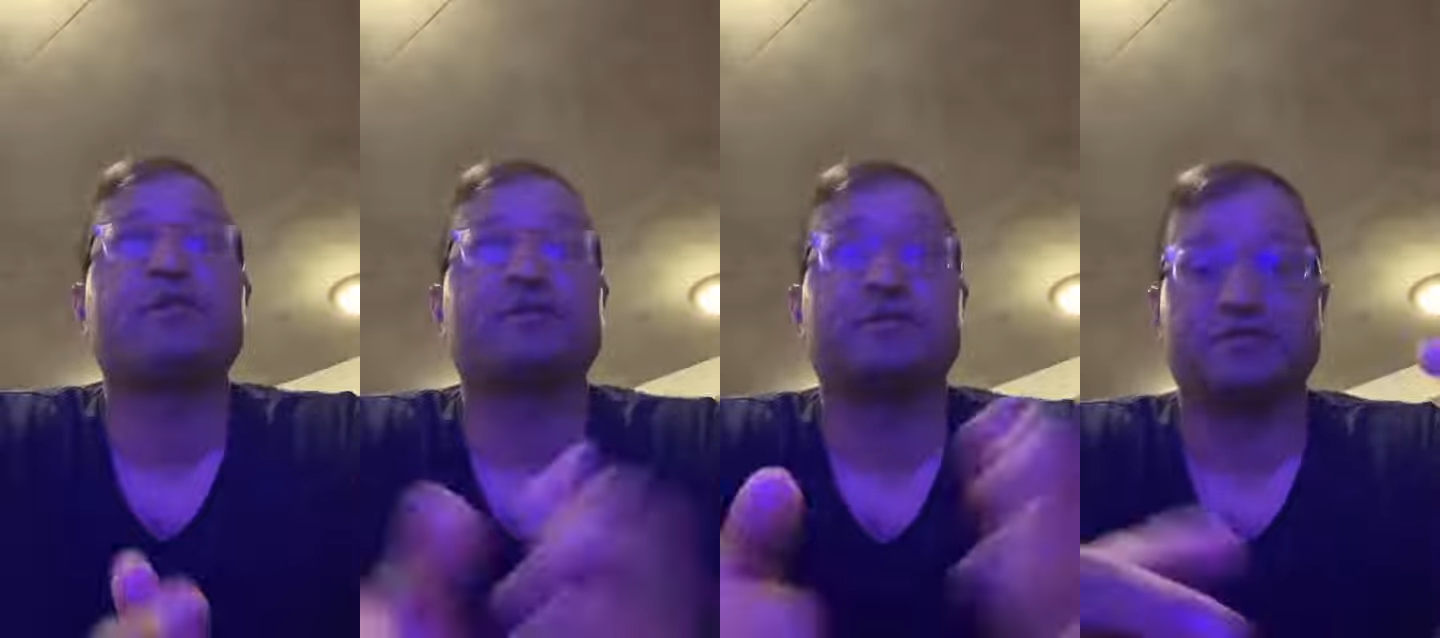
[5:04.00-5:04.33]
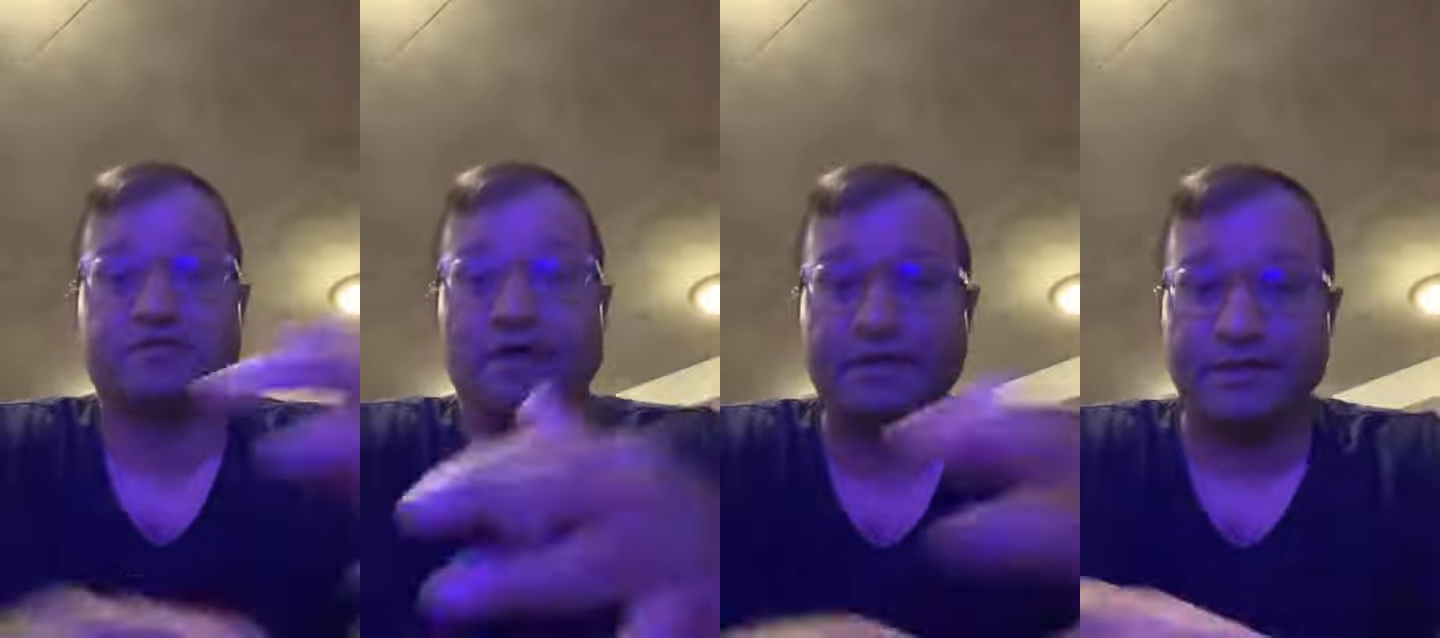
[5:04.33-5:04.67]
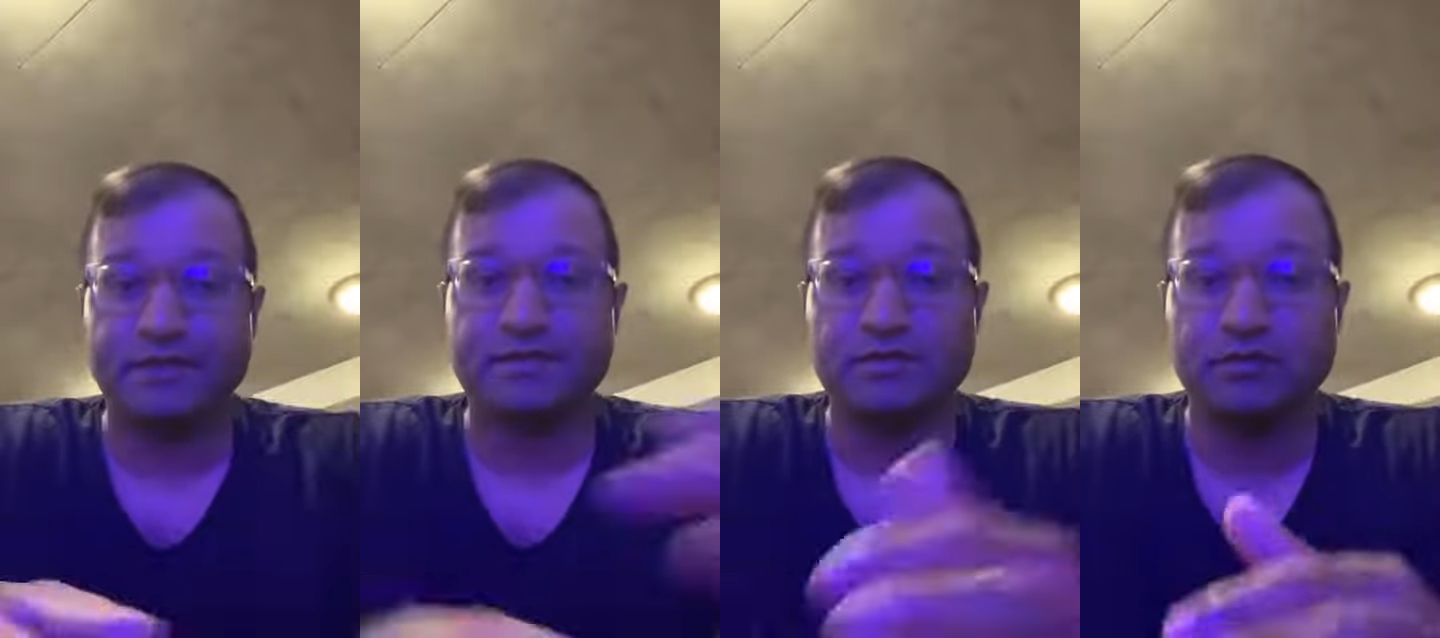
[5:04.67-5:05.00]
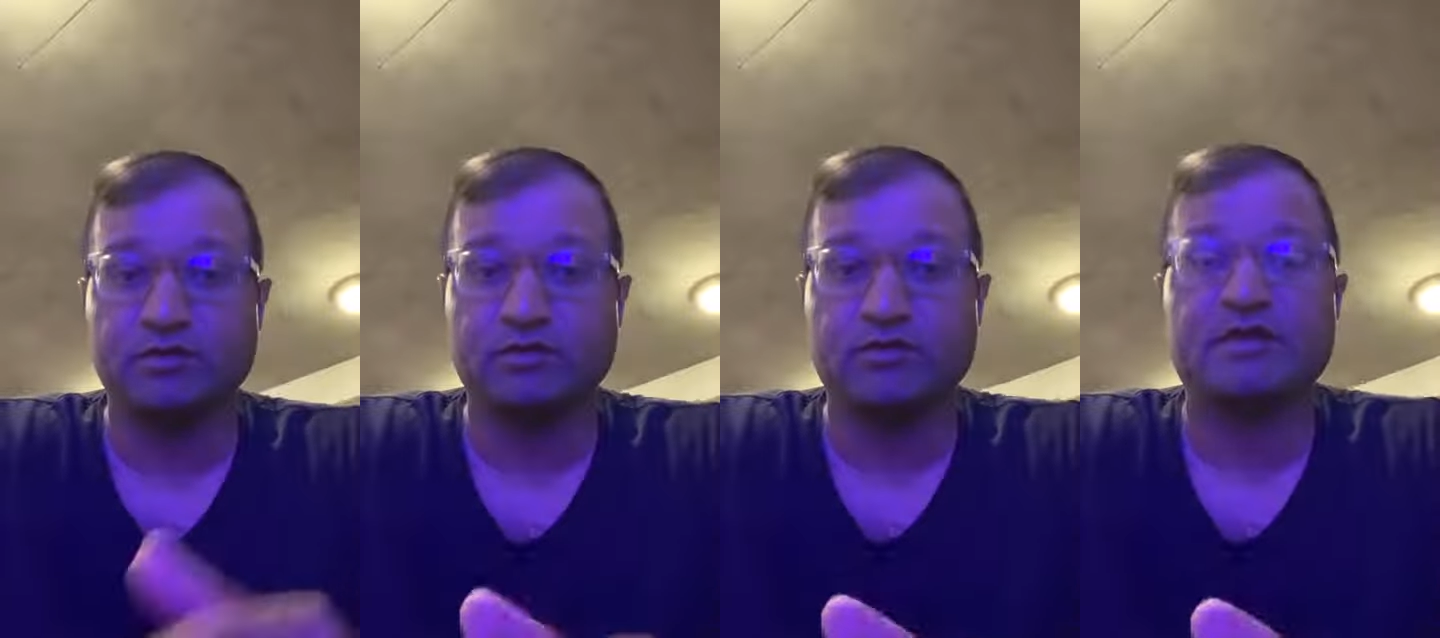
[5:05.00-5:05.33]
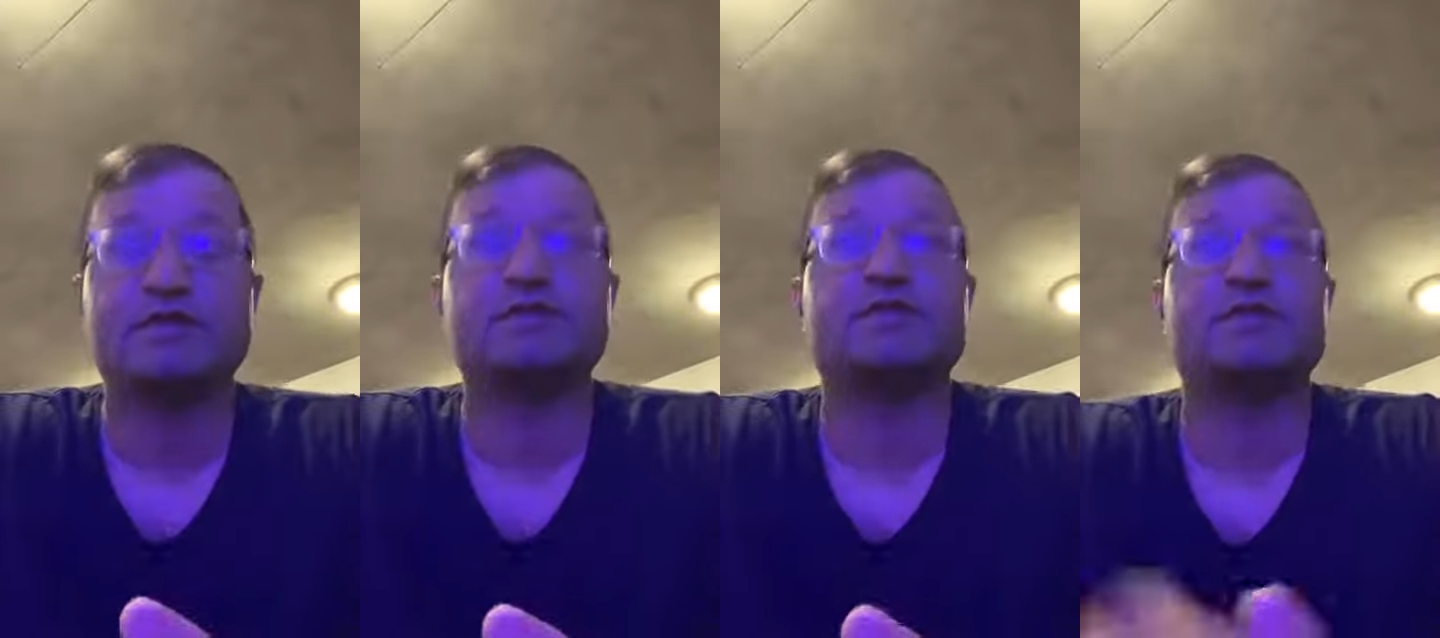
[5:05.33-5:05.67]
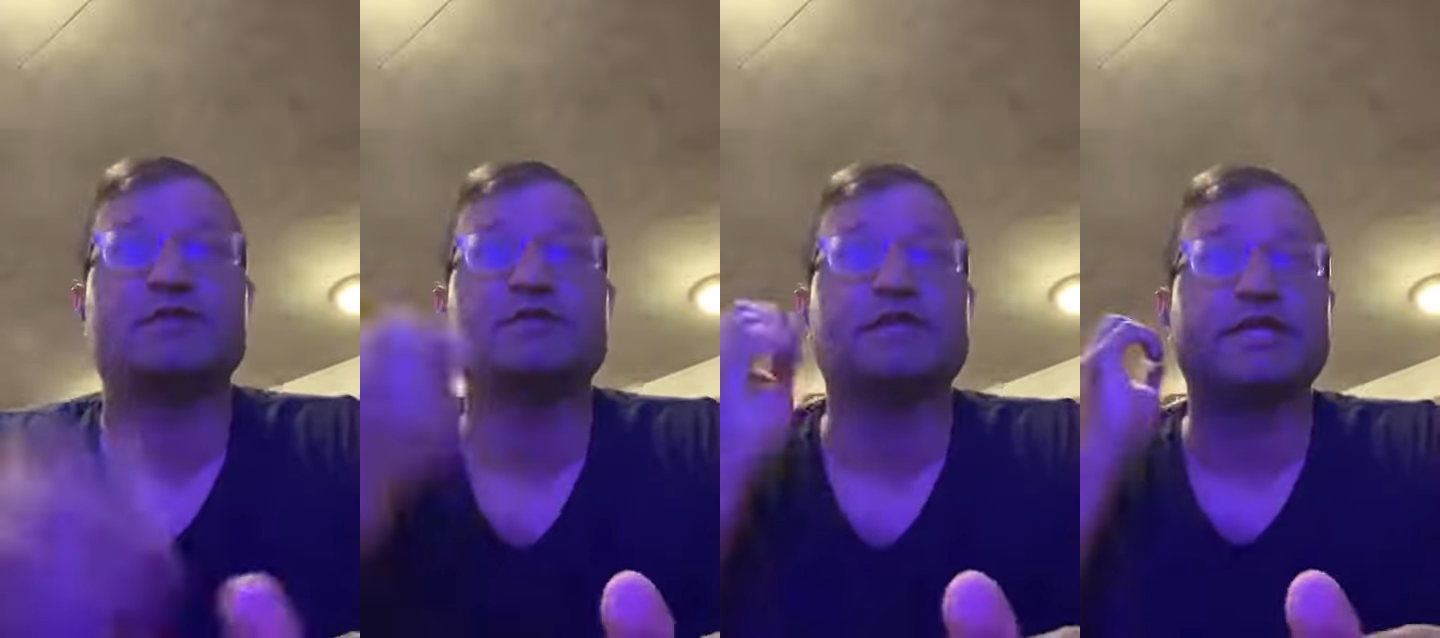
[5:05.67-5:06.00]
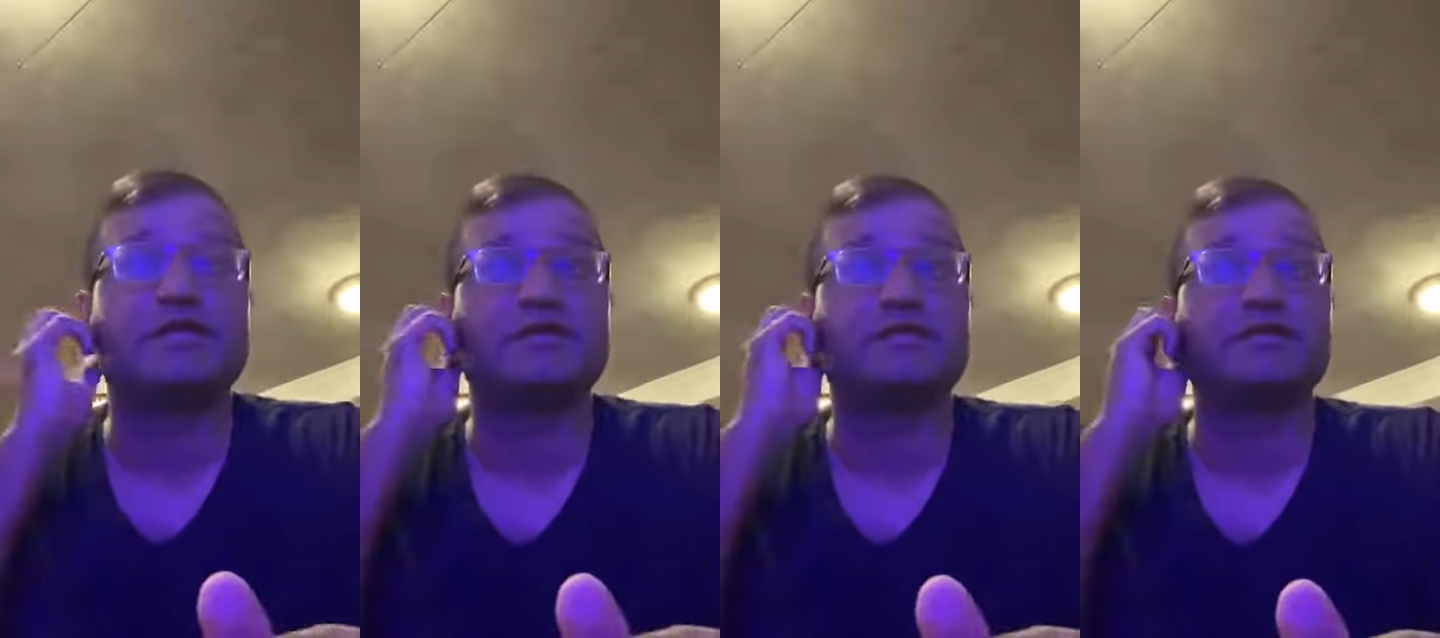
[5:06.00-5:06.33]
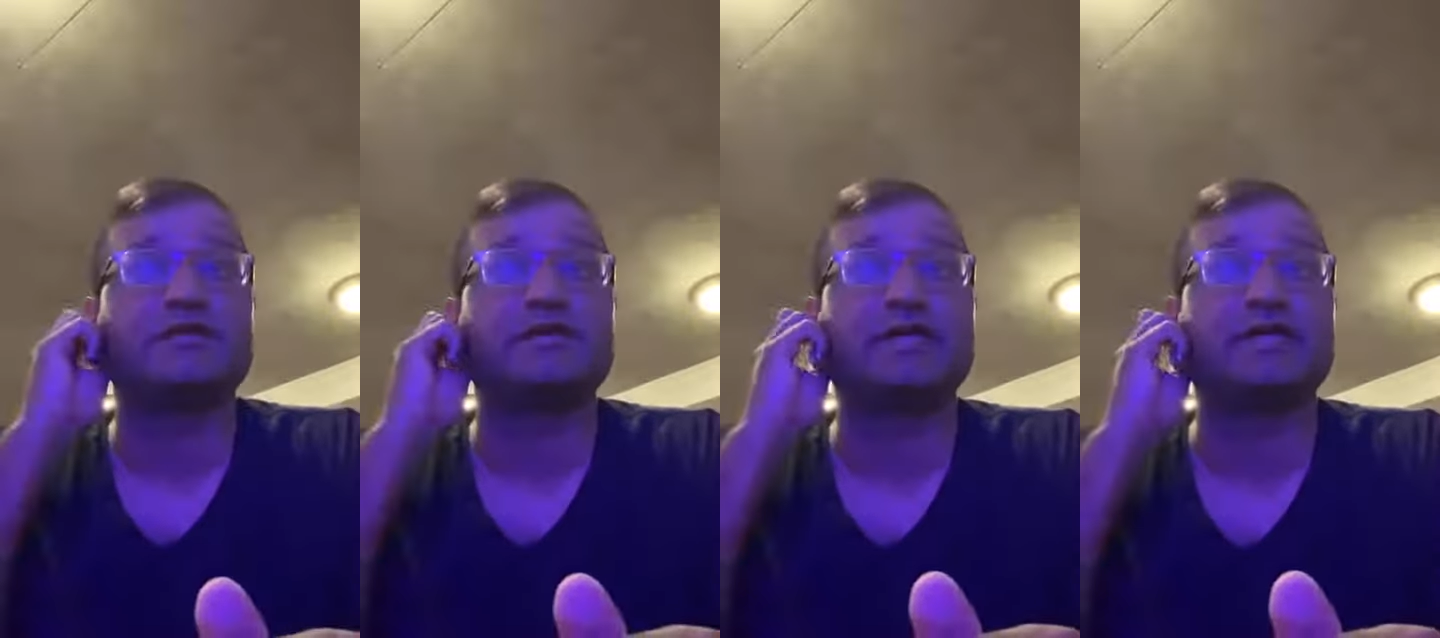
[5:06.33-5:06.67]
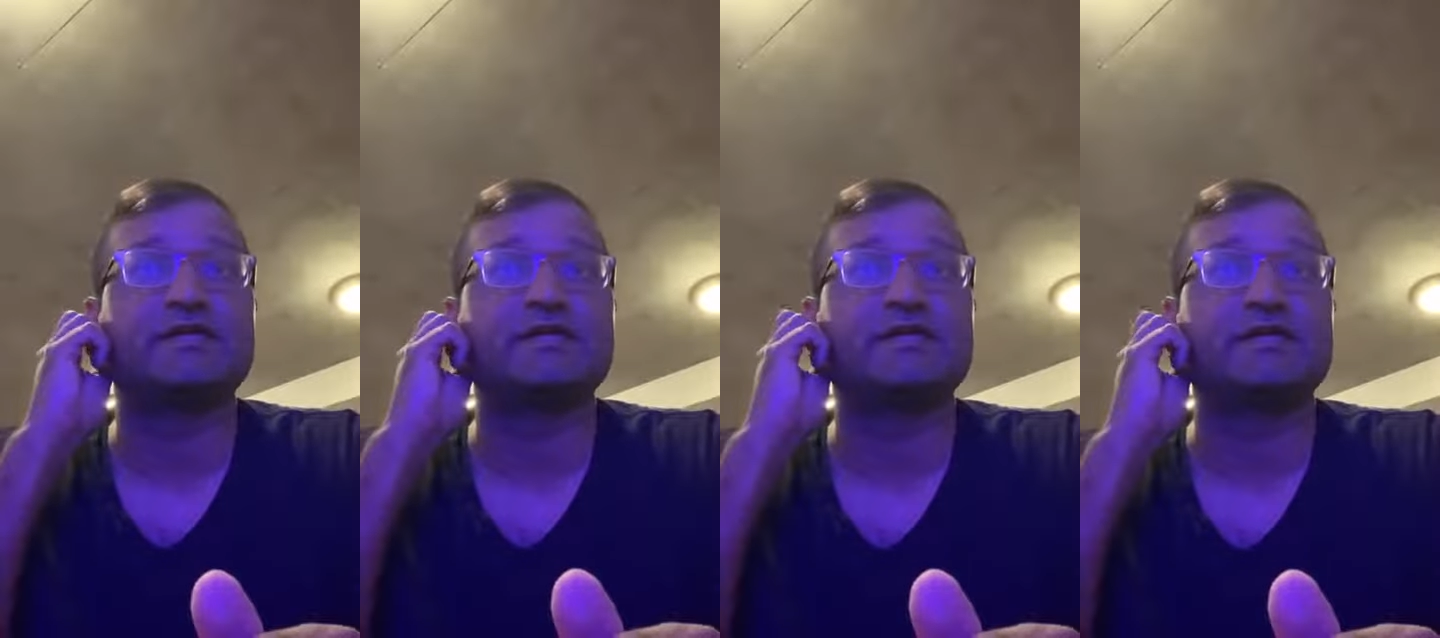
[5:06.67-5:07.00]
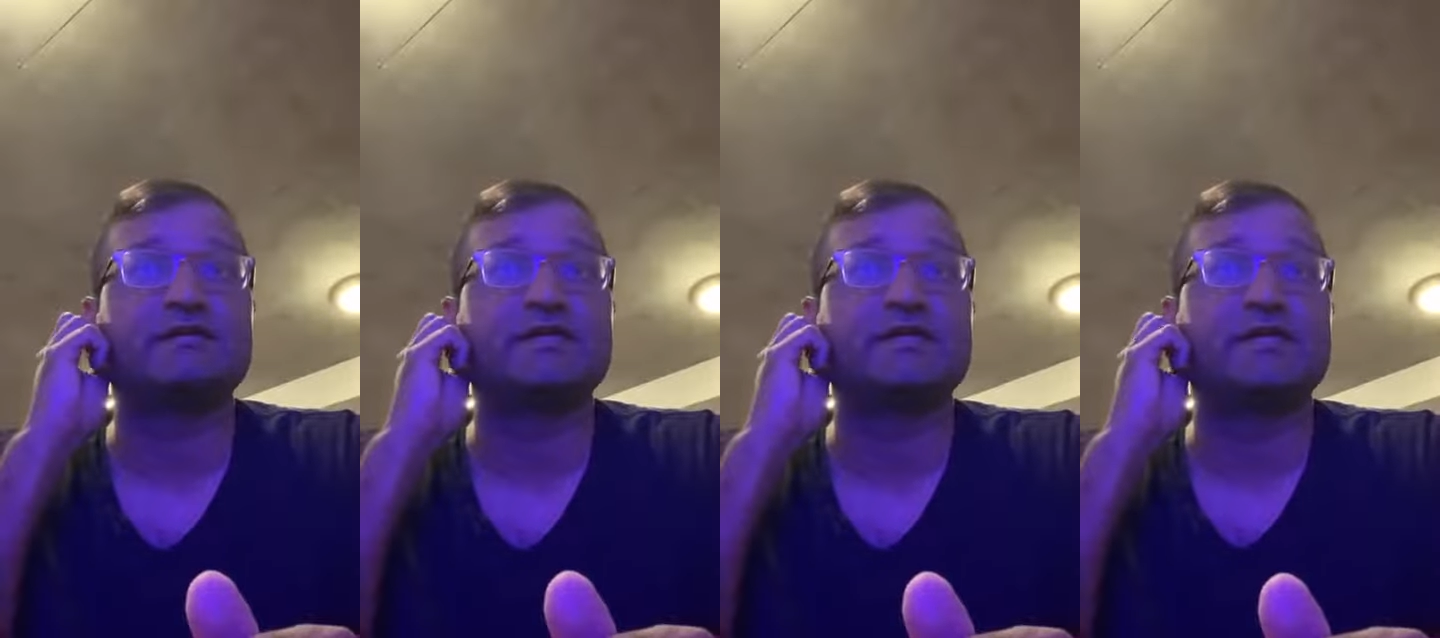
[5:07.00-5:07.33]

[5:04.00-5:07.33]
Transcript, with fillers: the fighting, you know, amongst um, nations and all that kind of stuff.